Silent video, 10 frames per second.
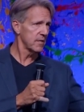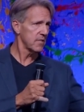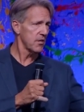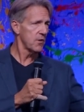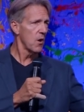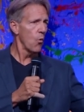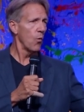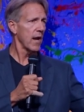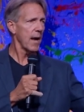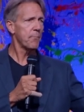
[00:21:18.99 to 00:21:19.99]
He said,
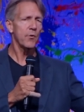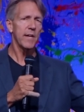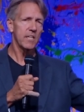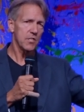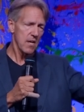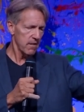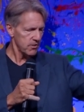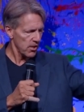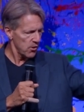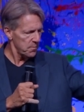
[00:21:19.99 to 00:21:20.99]
When I preach,
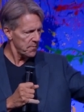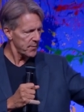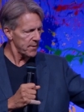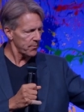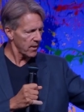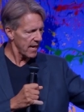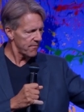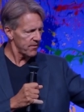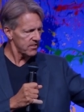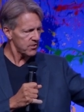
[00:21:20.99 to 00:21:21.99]
there's a group of people
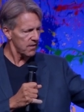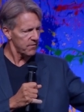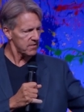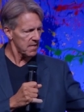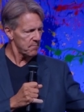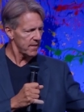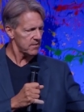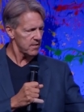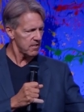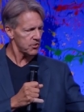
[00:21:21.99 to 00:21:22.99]
every service that
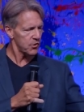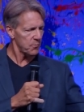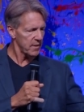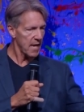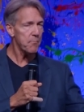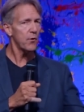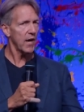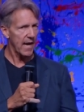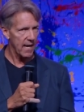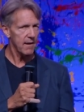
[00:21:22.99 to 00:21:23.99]
meets in this room and they
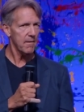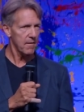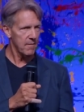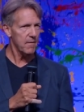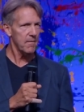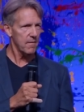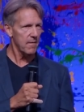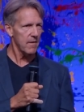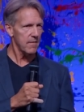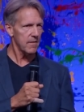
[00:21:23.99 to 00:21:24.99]
pray
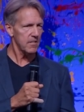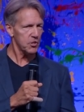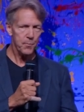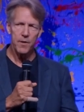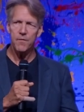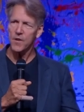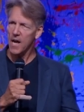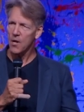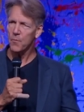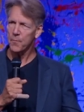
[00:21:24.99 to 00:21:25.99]
that the Spirit of
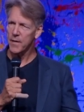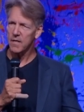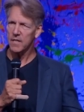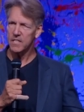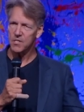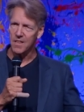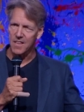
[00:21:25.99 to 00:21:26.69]
God would be unleashed.